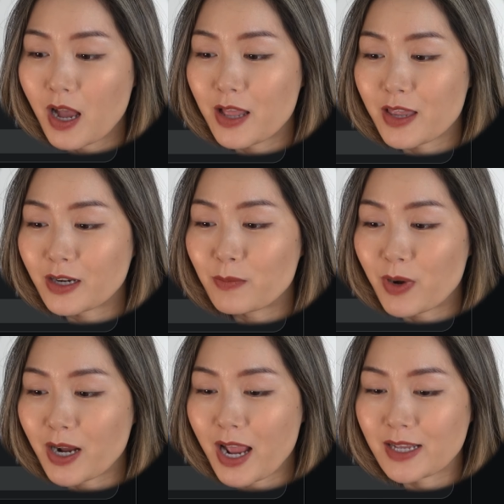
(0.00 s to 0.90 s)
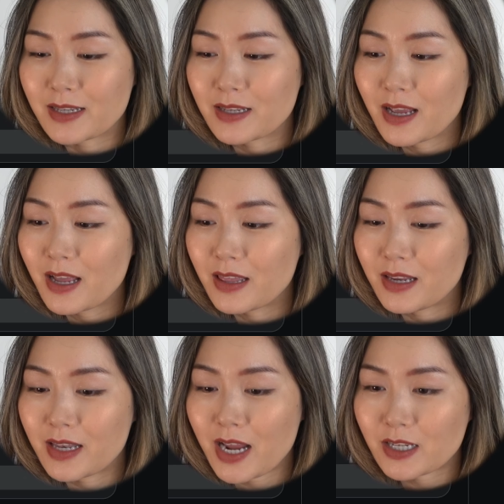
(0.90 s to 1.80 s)
Another mug has
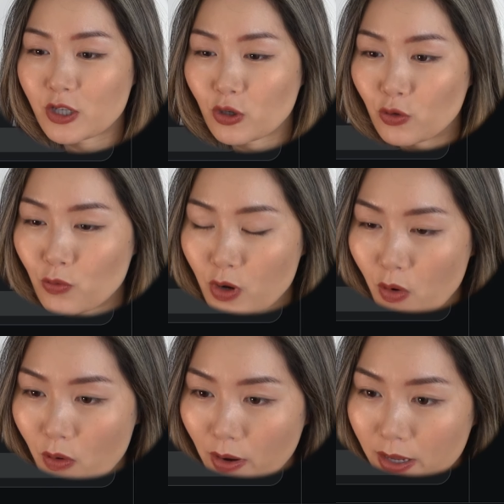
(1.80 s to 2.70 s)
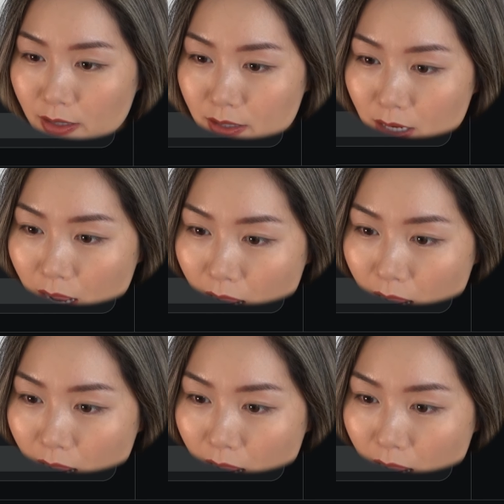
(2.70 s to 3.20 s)
the text Google on it.